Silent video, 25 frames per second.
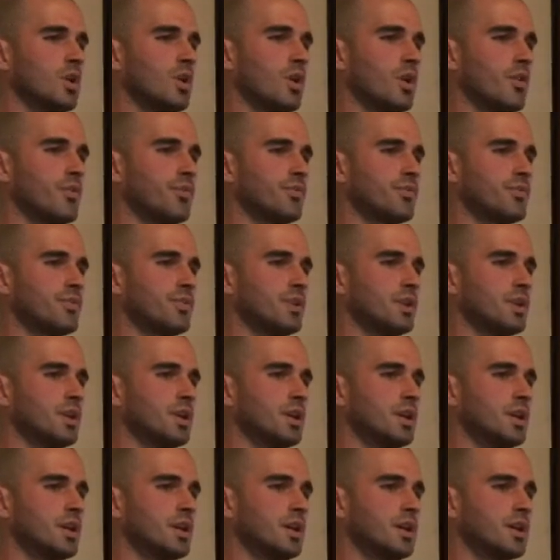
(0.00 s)
of
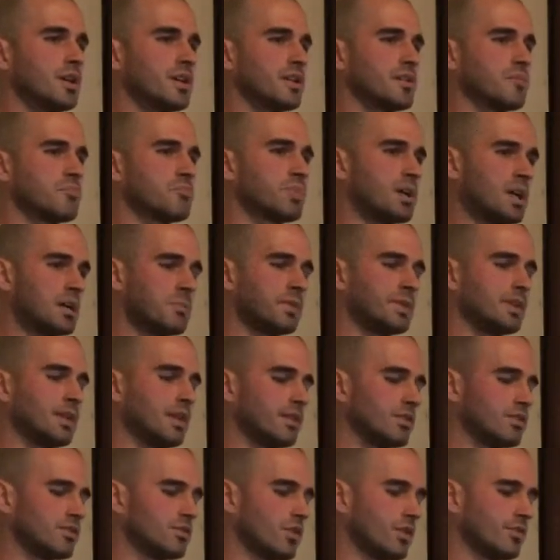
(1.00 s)
uh,
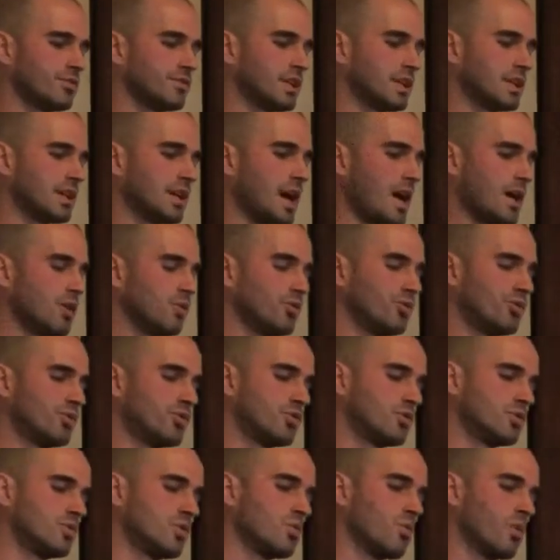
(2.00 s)
impermanence of the guy who
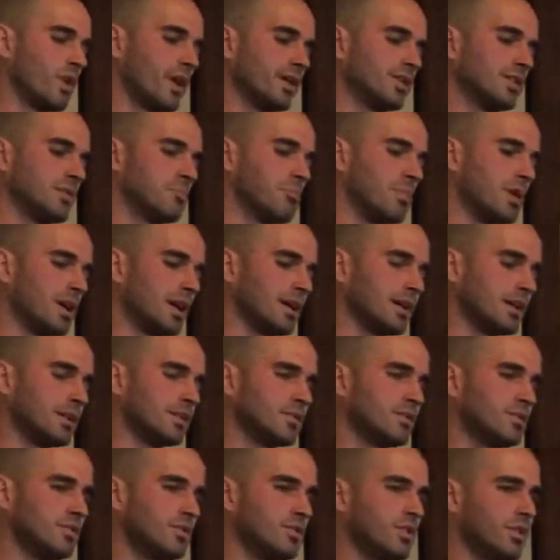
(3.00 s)
threw away the
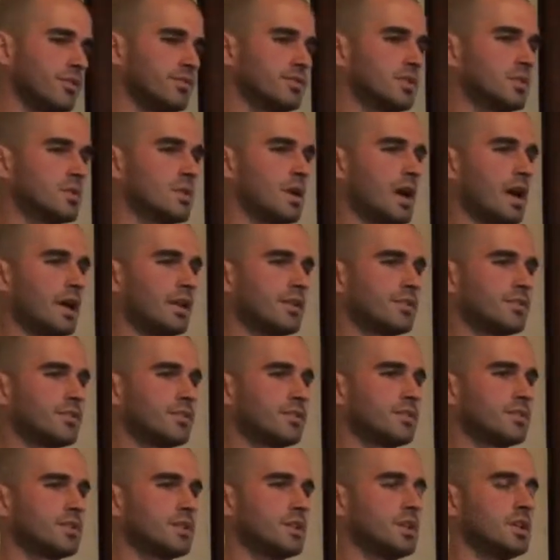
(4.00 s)
bucket of the
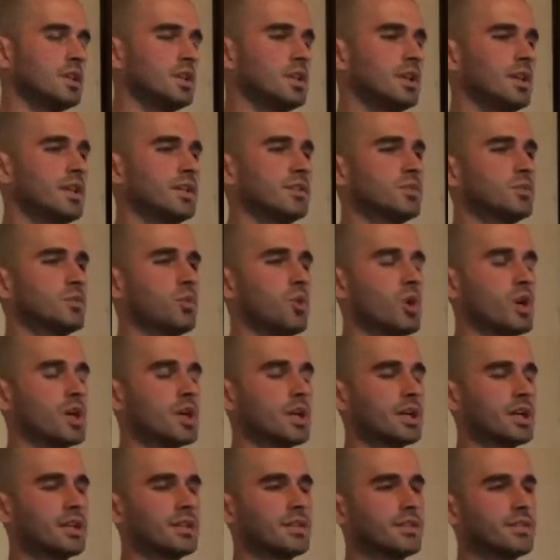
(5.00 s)
rice and the
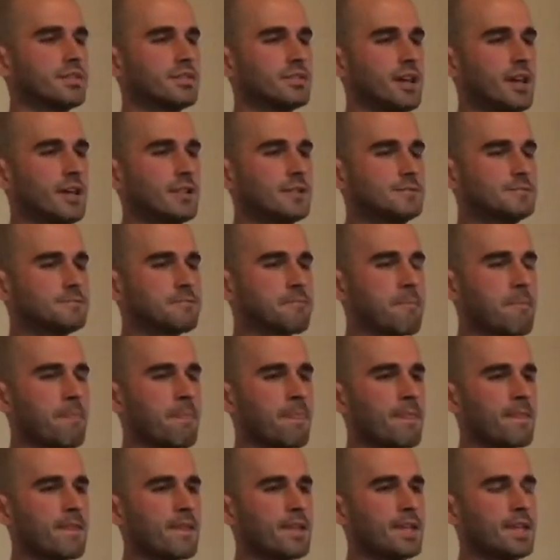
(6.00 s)
water and the sand.
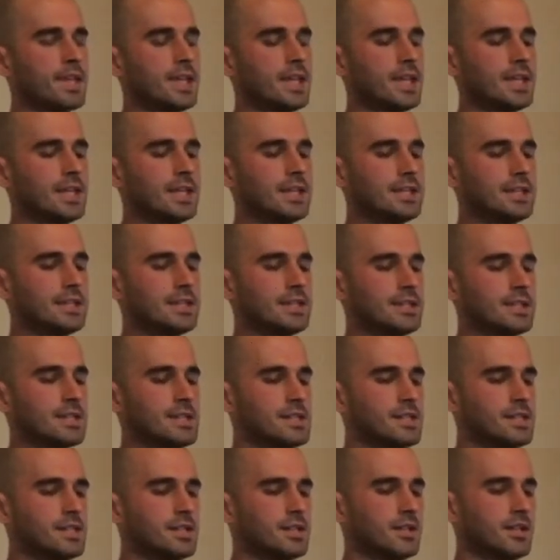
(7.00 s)
And
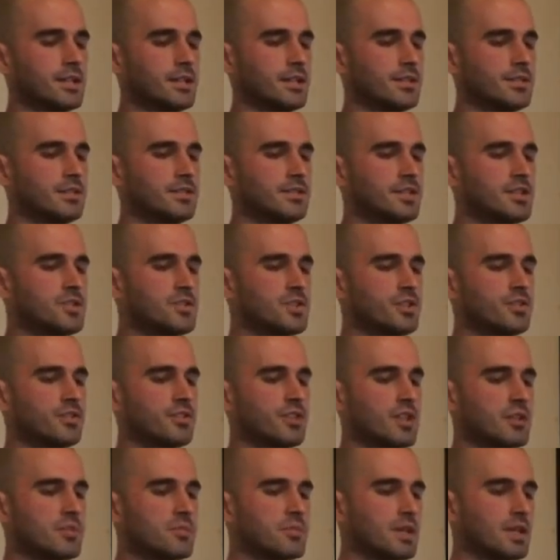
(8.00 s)
uh, it's
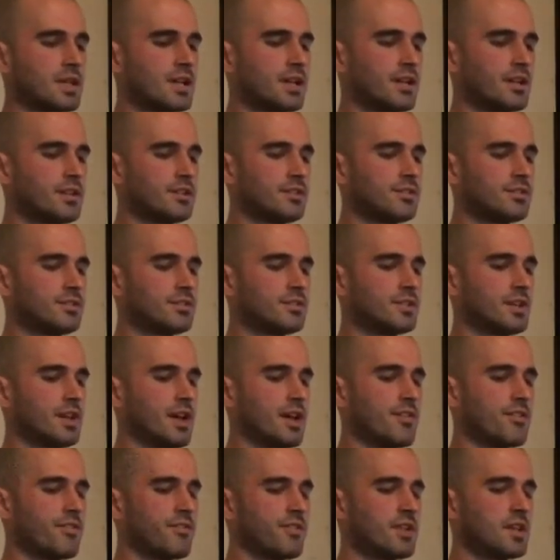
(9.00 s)
interesting because
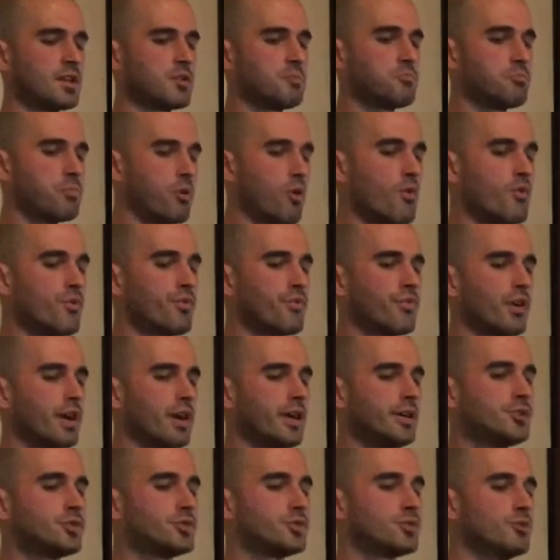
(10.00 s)
I think both
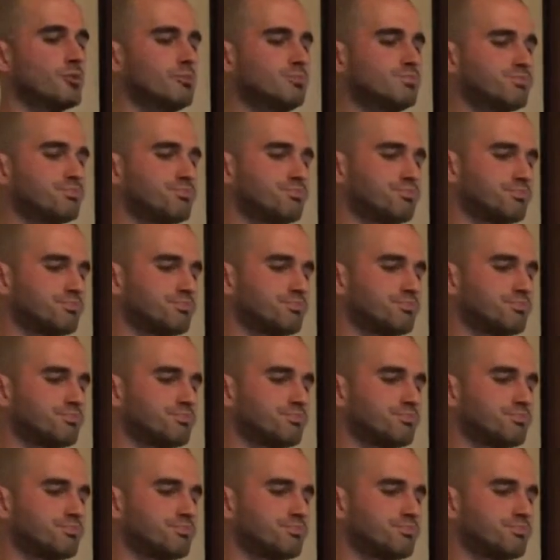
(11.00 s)
are true.